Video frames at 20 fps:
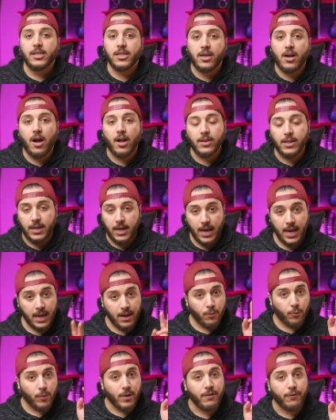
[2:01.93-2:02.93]
to call it
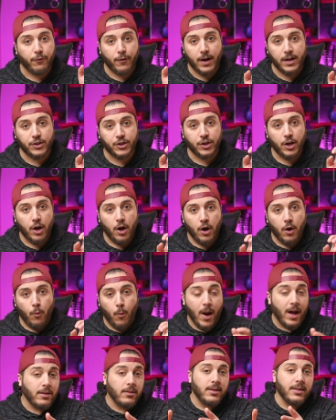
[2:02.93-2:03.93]
a refresh.
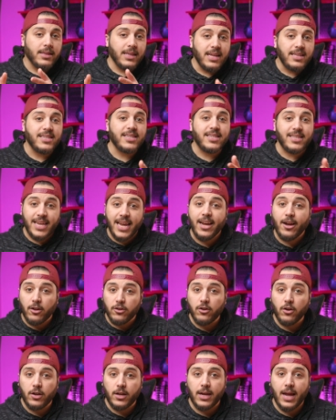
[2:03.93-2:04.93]
Well, let's take a
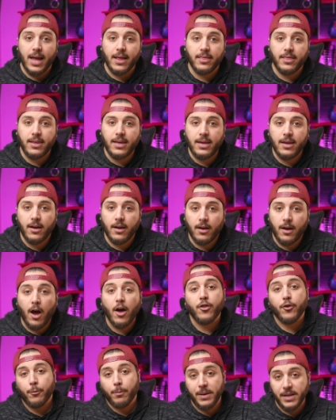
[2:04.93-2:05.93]
look at the uh,
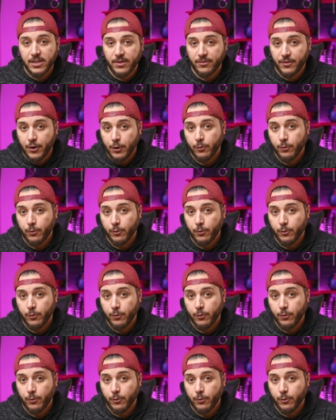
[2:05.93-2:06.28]
other piece of